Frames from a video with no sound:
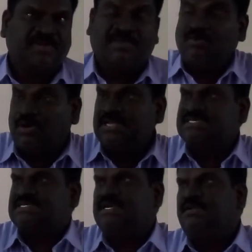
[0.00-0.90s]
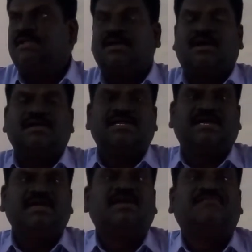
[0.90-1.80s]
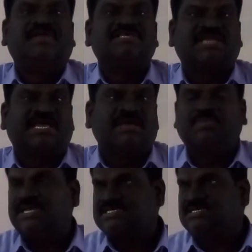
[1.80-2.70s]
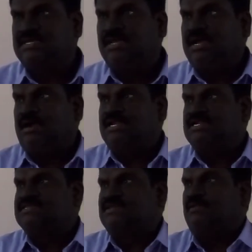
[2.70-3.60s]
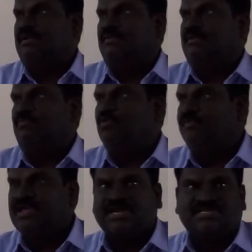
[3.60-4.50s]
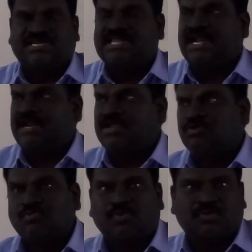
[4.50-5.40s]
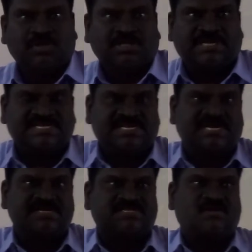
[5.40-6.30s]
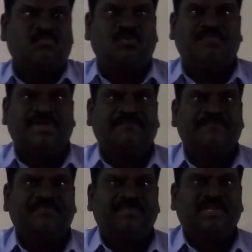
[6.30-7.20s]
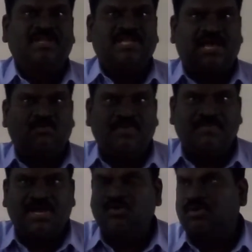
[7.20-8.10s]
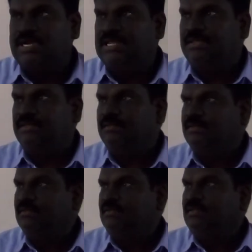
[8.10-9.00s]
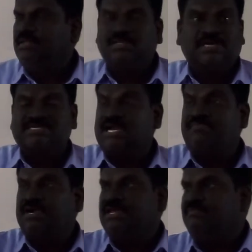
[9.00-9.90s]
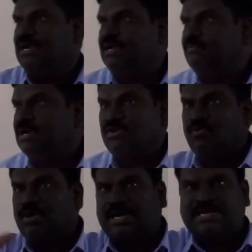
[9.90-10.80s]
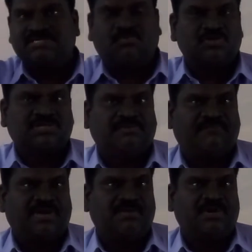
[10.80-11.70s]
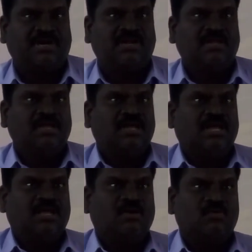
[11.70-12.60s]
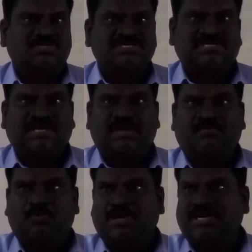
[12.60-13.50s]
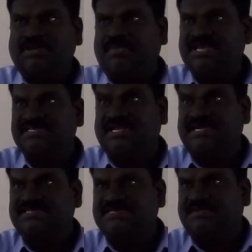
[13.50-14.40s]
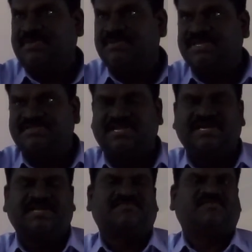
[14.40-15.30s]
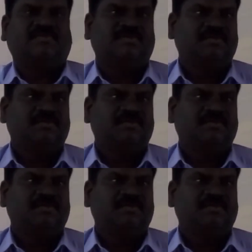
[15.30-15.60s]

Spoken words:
But only he said continental drift is taking place. Continents are moving, so they are trying to move. That's the tendency of moving. They are moving minutely. That statement he made, but he could not answer most of the fundamental questions put at him by his critics and by his critics.